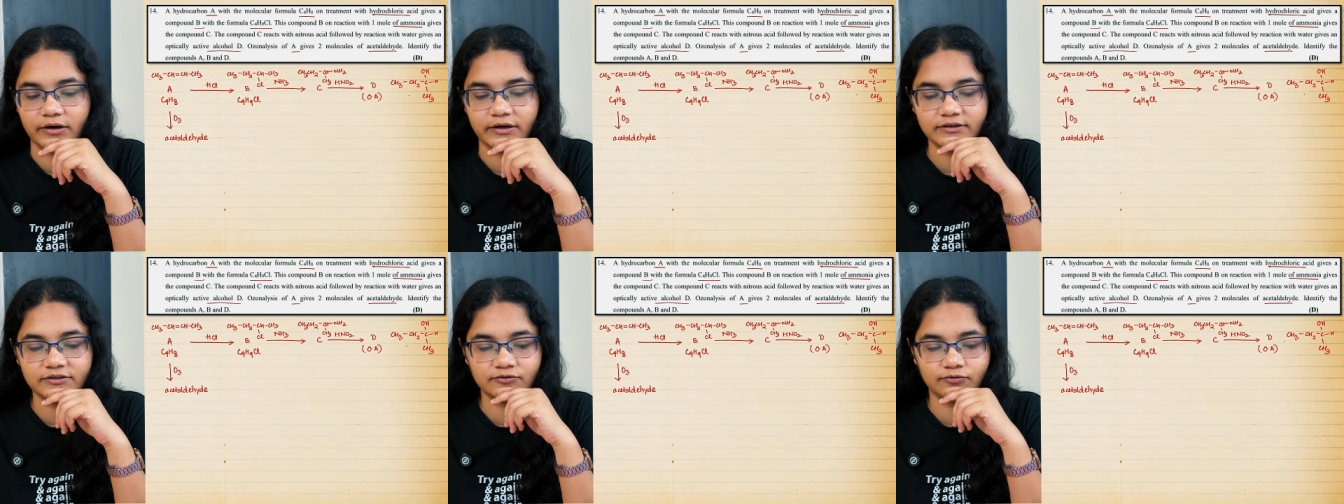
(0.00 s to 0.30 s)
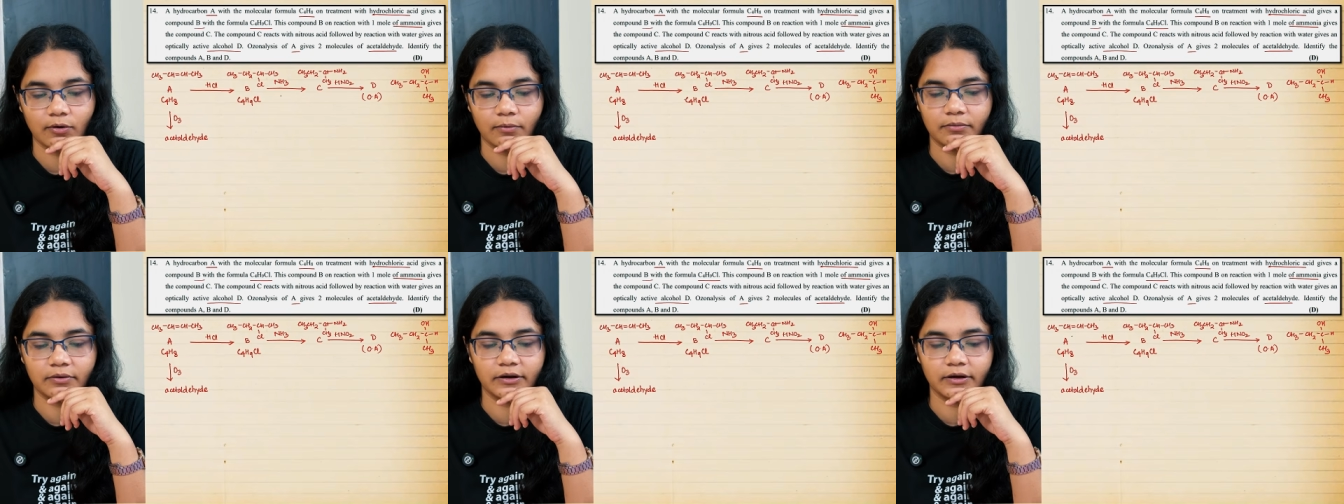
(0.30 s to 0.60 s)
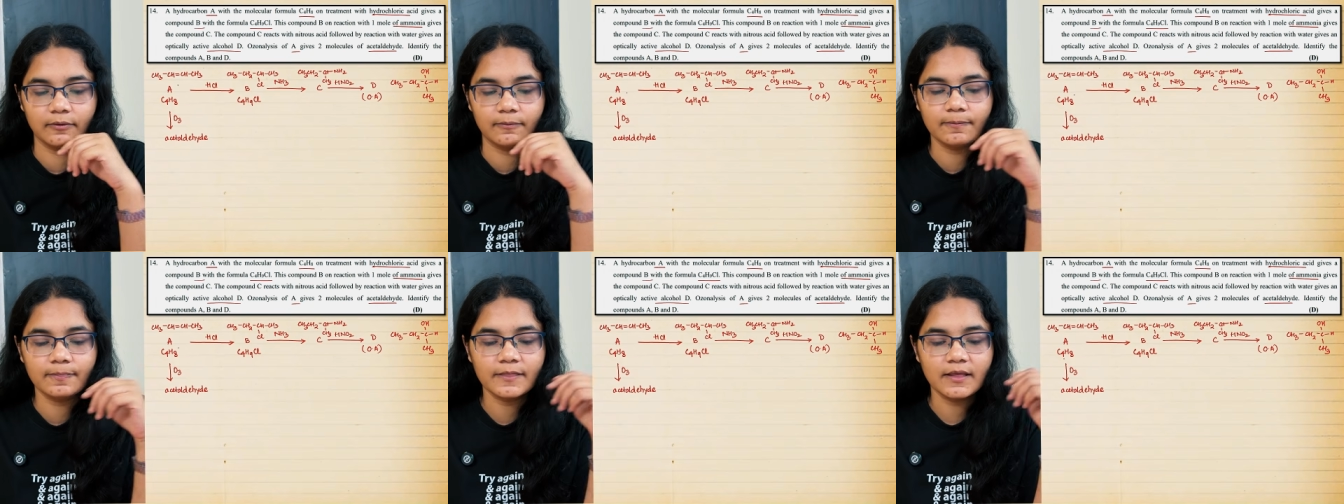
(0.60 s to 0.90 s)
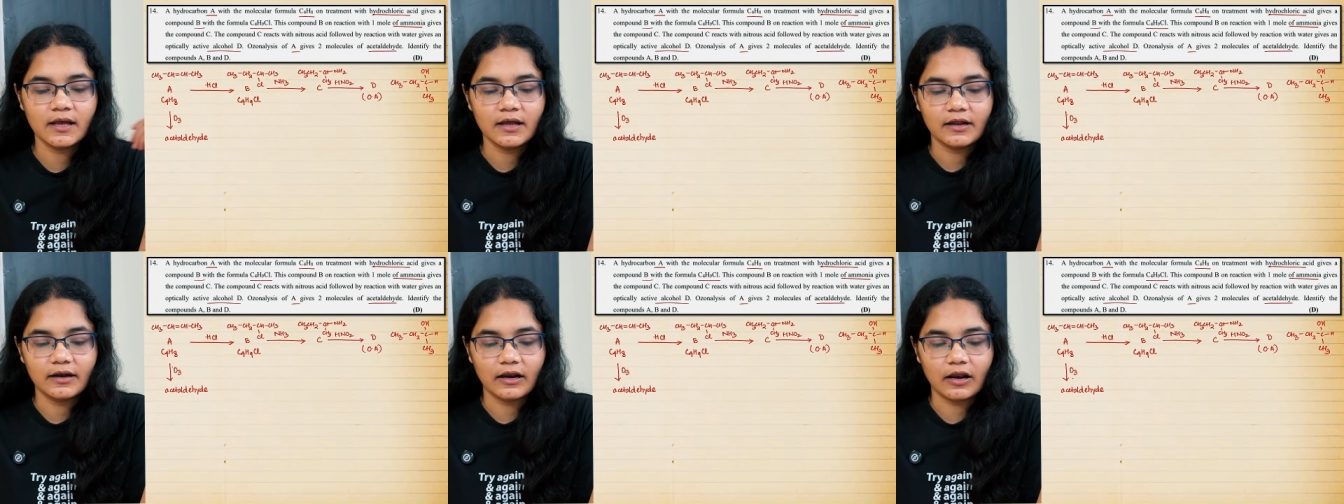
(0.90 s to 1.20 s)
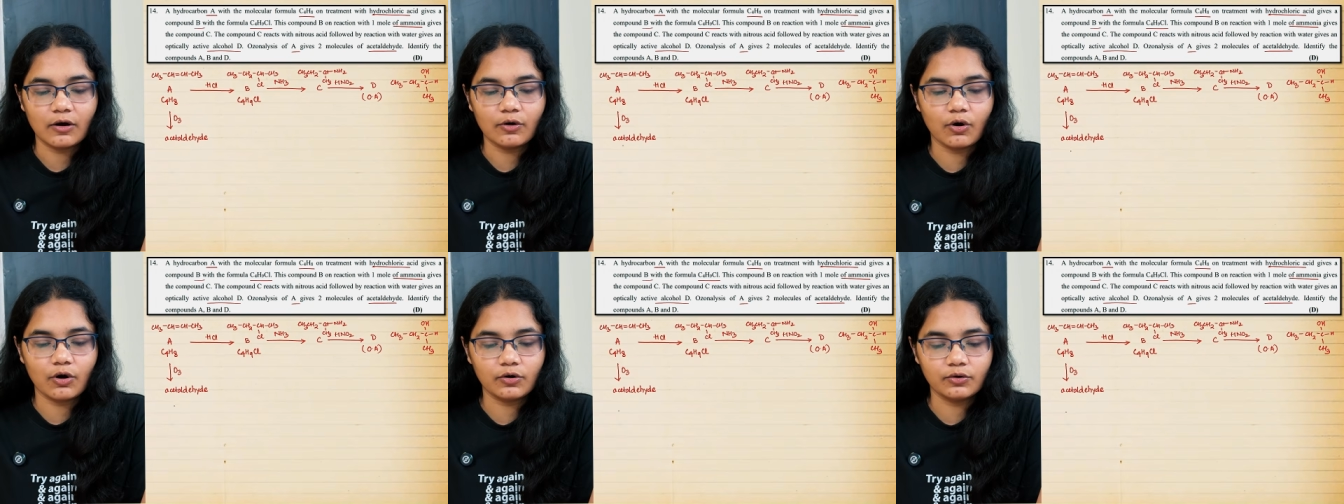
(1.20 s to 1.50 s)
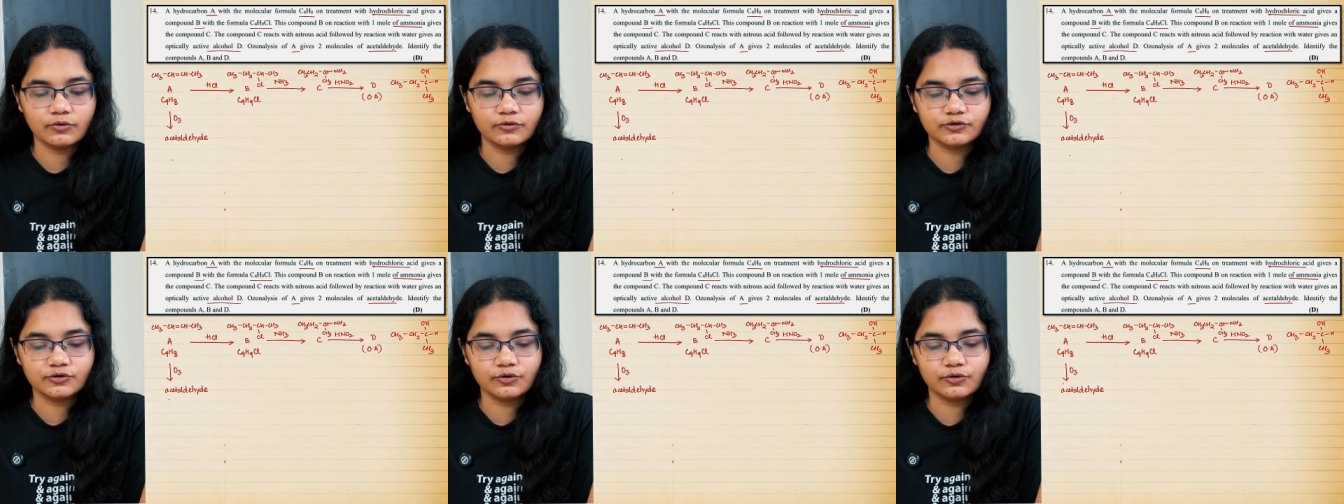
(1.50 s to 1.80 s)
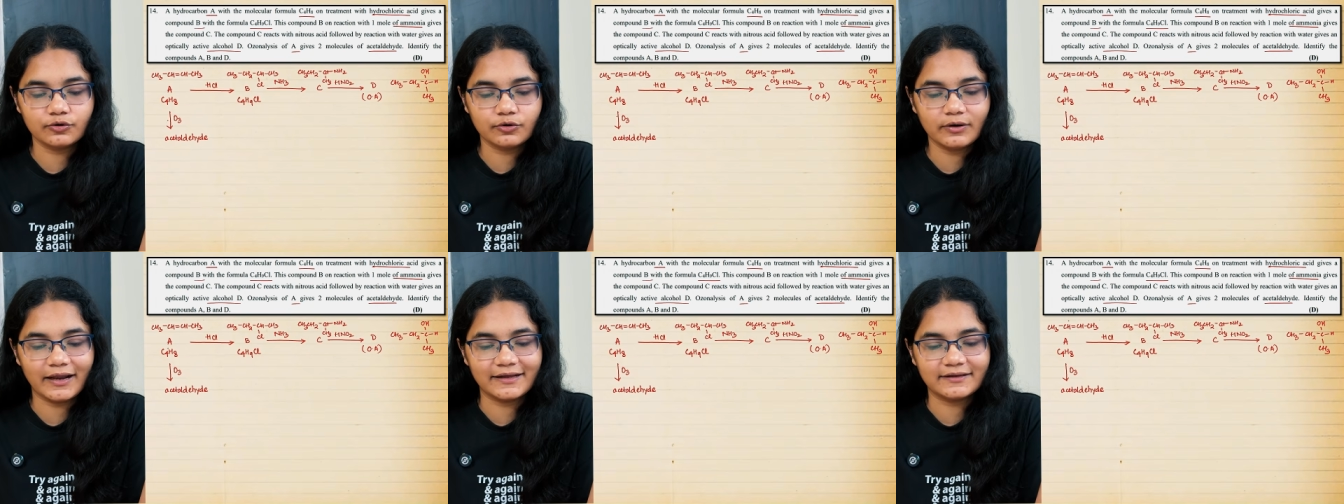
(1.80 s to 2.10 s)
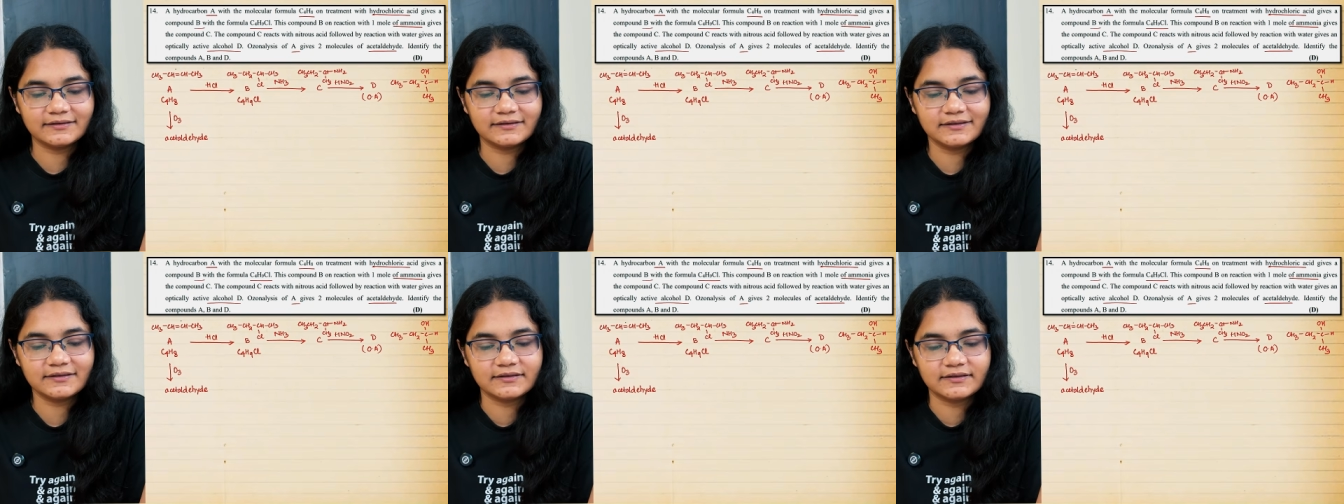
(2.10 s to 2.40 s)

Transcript: is formed here. Now on ozonolysis,